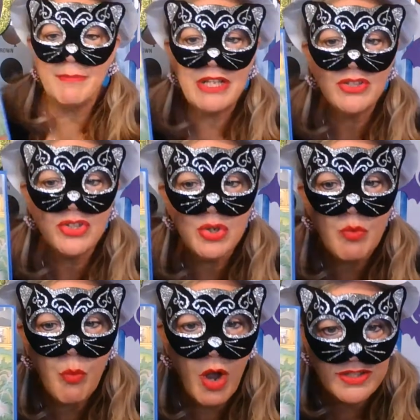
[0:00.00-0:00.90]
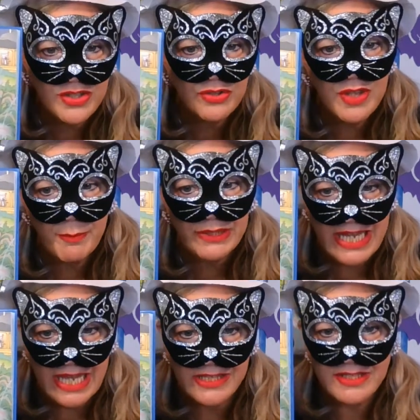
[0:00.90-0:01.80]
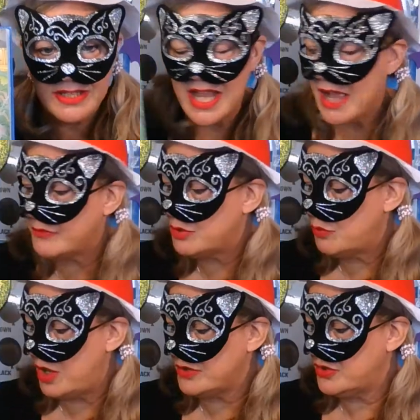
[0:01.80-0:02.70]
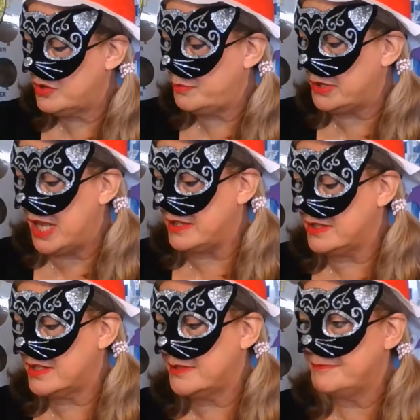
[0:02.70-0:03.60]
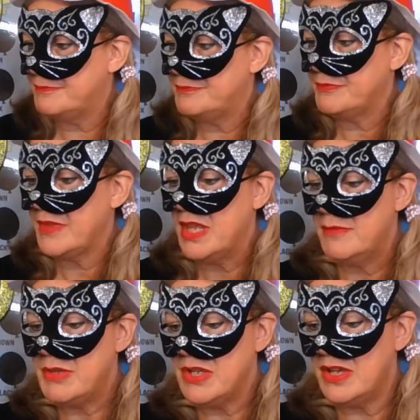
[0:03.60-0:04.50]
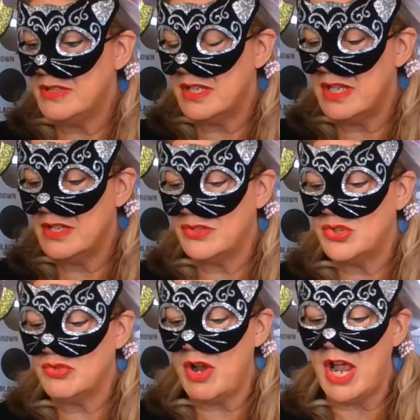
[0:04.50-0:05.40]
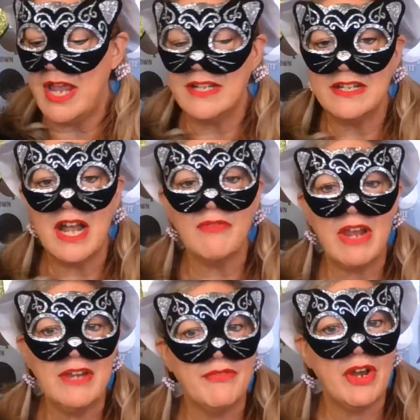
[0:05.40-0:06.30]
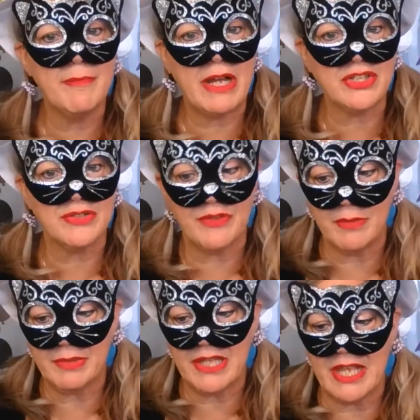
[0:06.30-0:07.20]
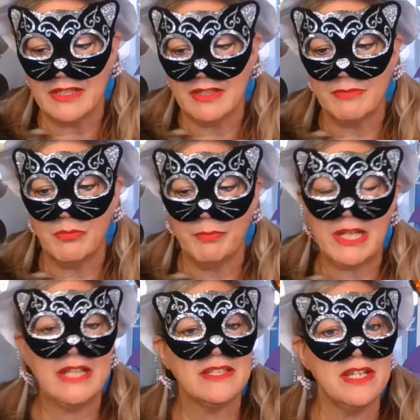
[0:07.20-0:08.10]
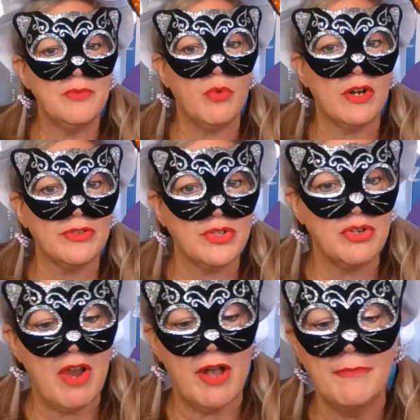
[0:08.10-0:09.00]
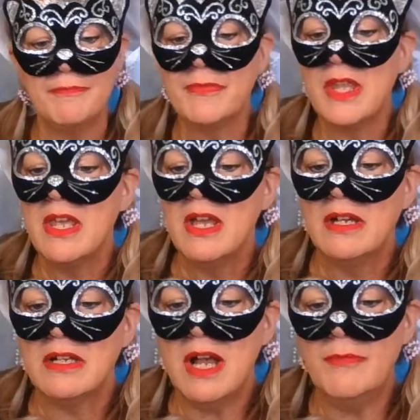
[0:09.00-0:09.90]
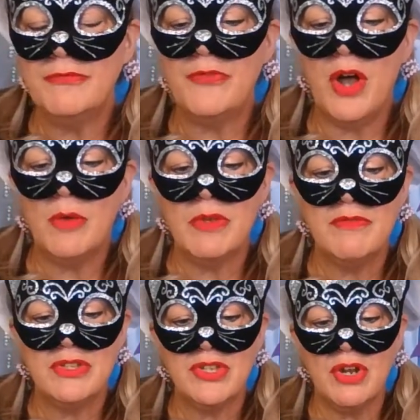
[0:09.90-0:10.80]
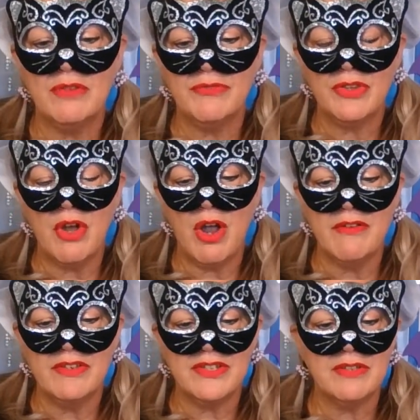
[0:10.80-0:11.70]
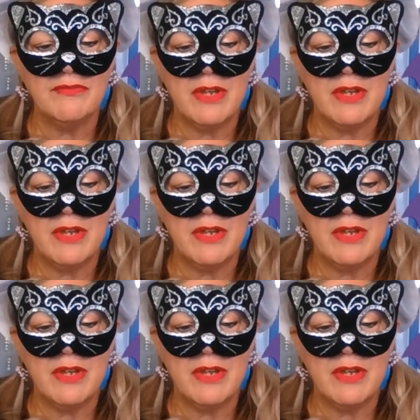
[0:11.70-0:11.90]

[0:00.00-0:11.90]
means to water the plants. They have to water the plants because it is dry. It did not rain very much for the plants. Plants need water to grow. Come fall, we return for the harvest and